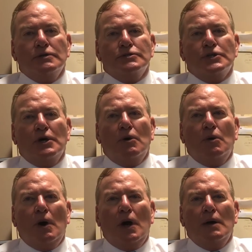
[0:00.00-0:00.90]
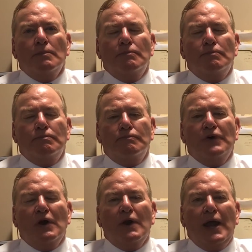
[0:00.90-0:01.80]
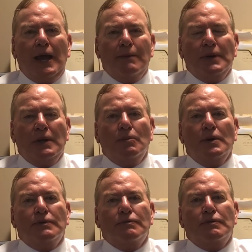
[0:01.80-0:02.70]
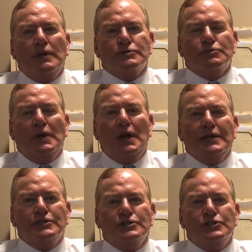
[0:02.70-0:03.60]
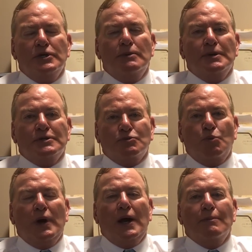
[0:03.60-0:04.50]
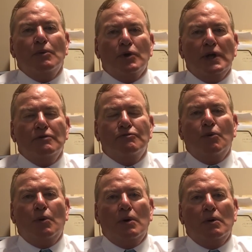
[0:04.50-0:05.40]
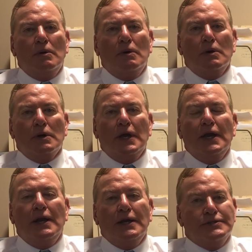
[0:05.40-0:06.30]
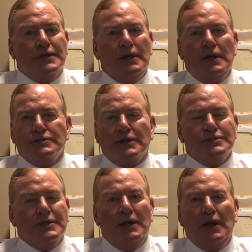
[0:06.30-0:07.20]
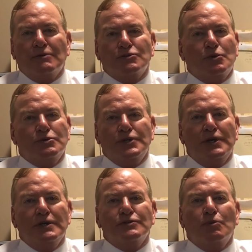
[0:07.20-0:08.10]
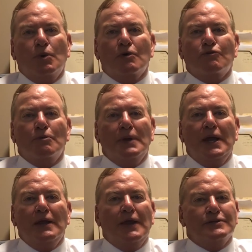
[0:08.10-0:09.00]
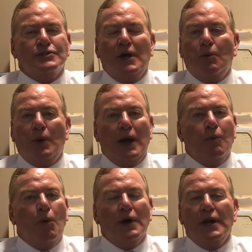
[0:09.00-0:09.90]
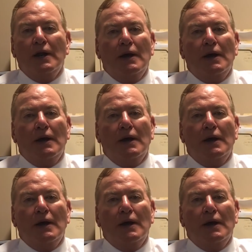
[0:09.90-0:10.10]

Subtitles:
So I'm very happy with this relationship. It's what I'm looking for. Again, as I said, outsourcing doesn't work for me. That's not what I wanted.